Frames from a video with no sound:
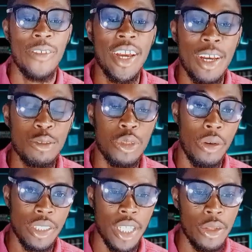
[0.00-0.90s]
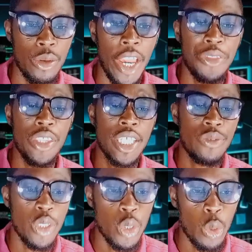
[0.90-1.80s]
Welcome to our channel. In today's
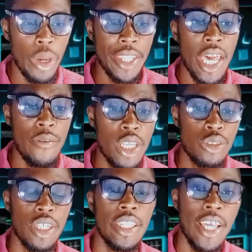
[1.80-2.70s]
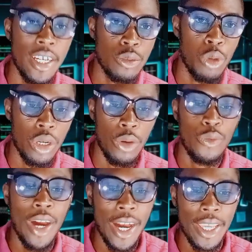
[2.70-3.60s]
video, we are diving into the dark world
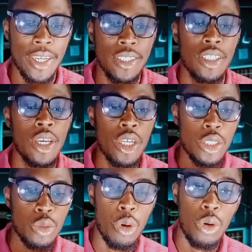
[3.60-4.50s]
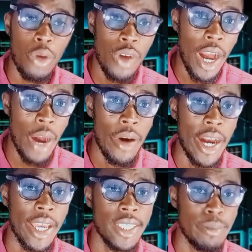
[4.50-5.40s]
of hacking to uncover how
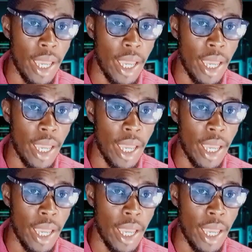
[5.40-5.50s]
hackers